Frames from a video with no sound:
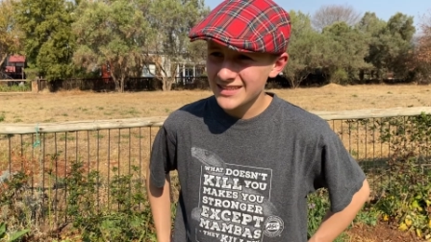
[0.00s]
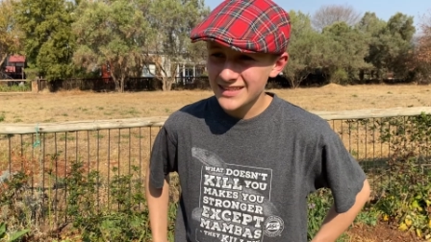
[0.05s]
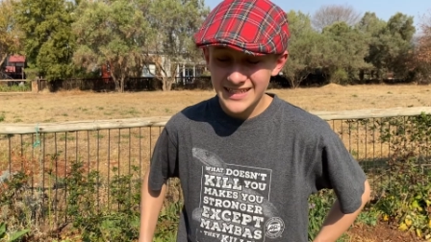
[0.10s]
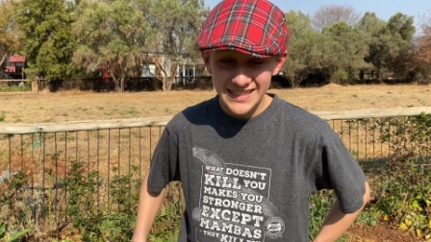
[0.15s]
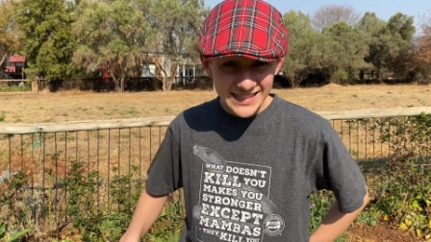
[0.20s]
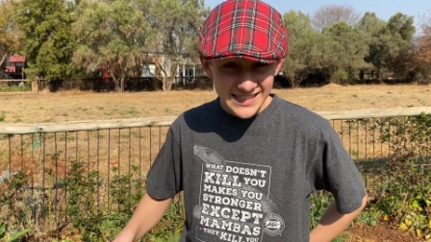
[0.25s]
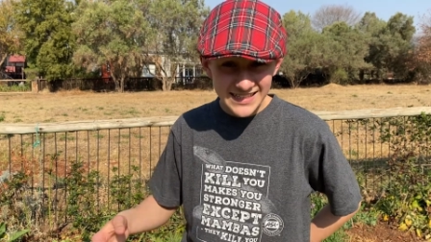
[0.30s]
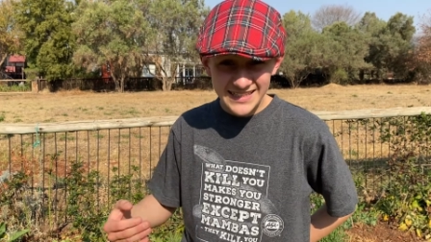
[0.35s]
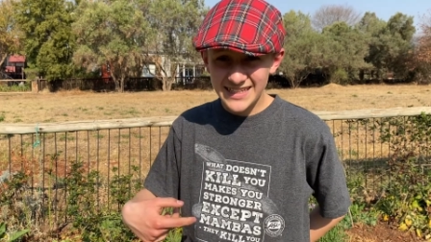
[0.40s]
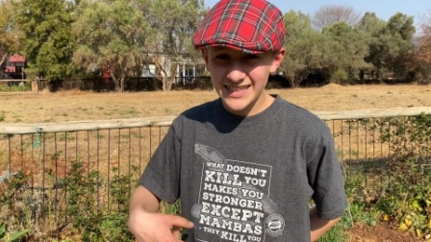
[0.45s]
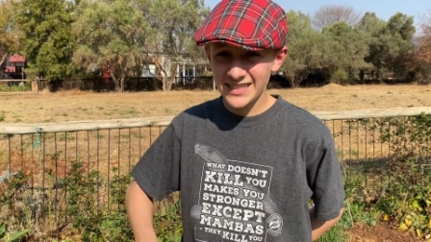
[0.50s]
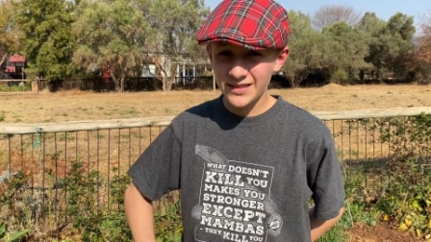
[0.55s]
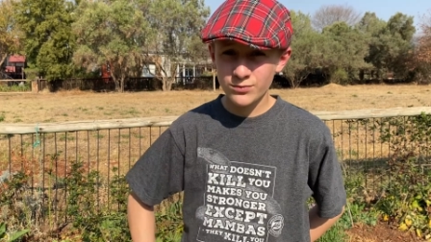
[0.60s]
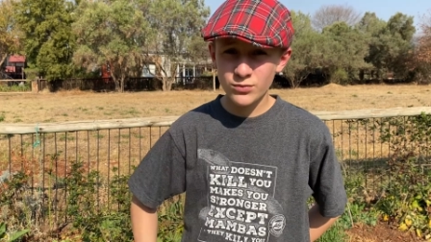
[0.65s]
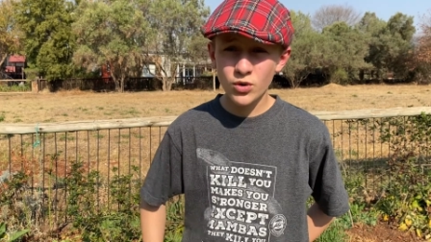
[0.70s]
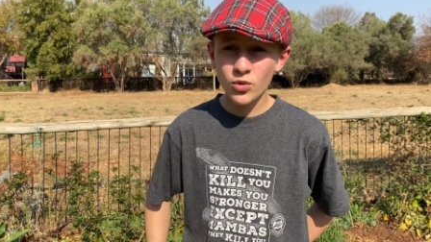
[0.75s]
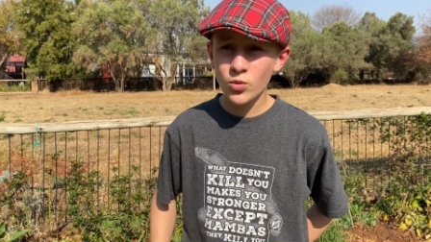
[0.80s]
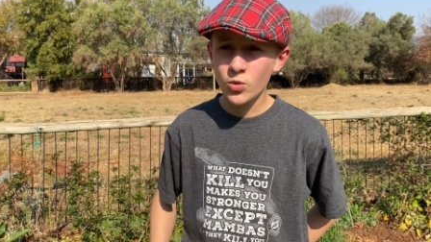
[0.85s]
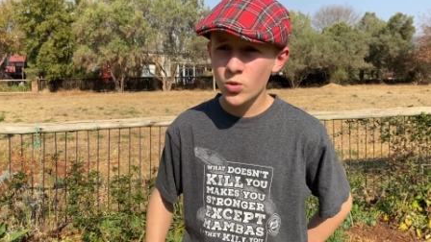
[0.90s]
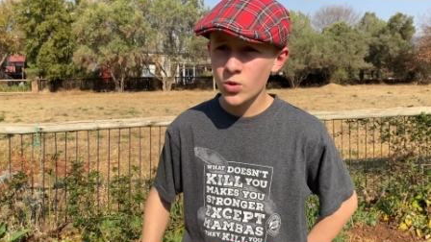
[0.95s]
eat
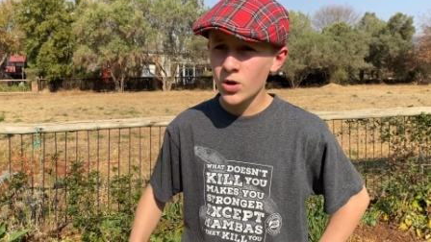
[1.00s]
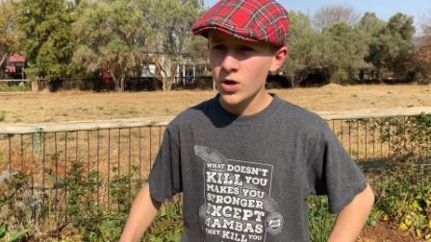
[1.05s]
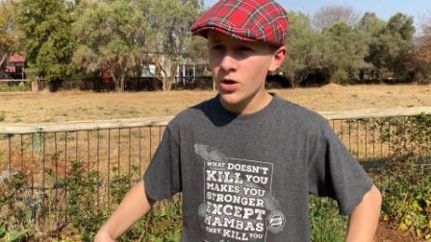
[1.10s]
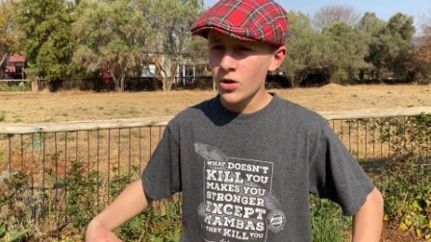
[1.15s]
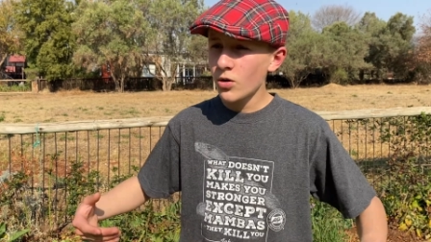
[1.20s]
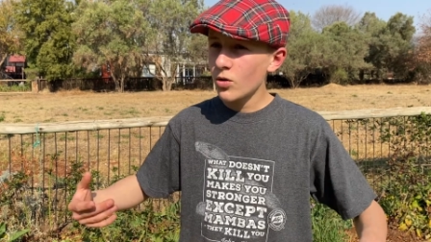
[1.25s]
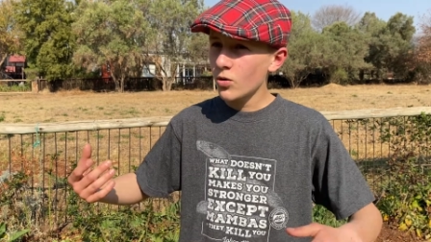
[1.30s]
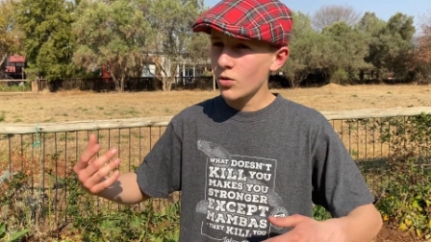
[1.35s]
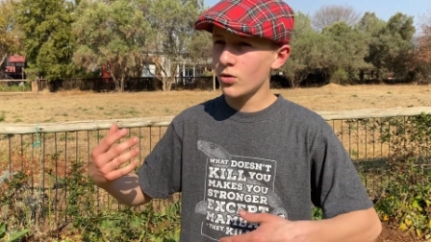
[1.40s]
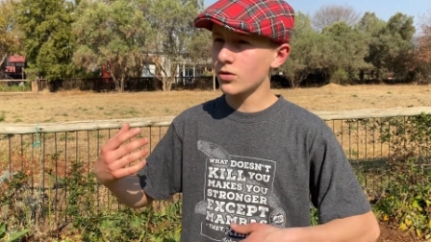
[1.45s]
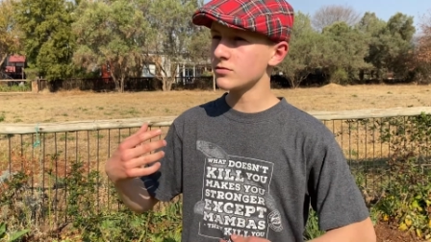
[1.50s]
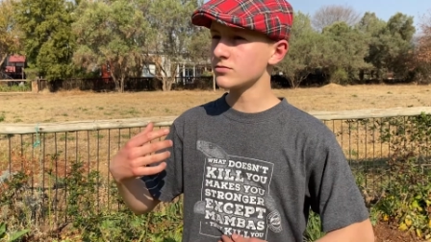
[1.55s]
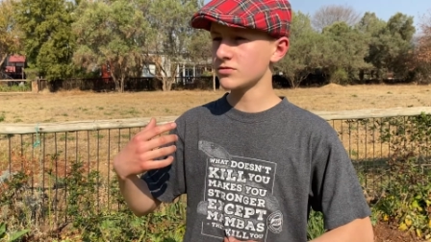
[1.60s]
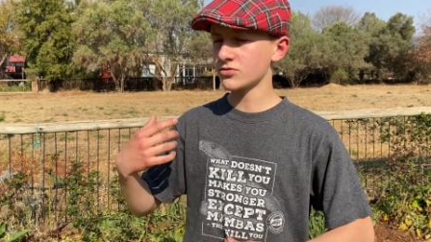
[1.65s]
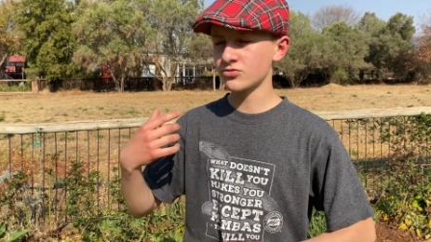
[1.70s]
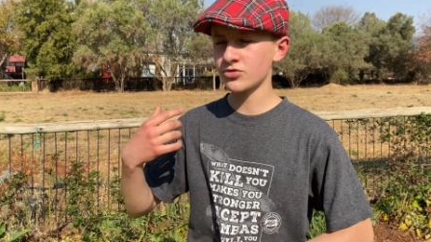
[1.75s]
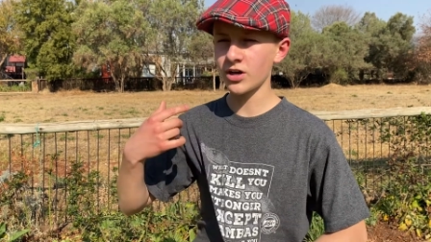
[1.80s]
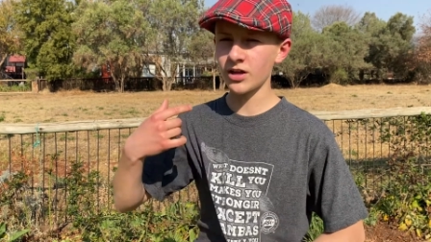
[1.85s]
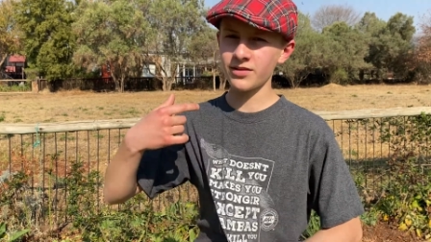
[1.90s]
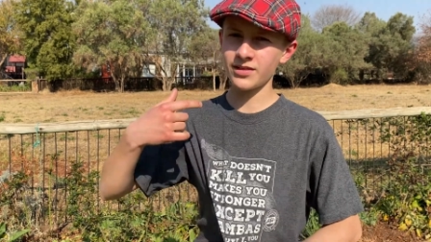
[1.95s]
anymore, or
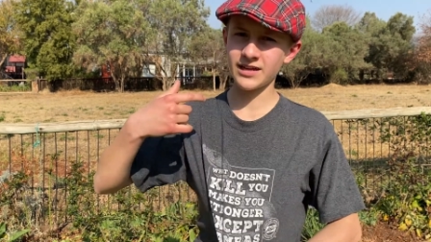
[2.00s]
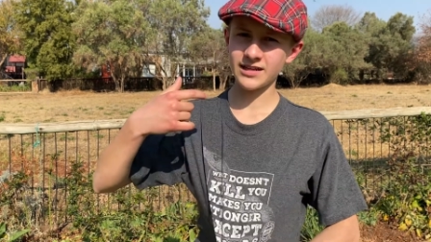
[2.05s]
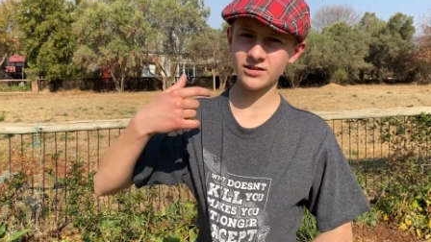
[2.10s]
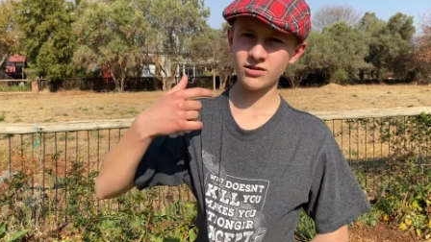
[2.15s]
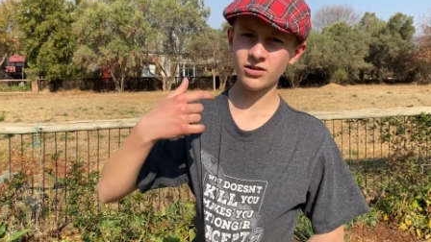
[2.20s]
rather it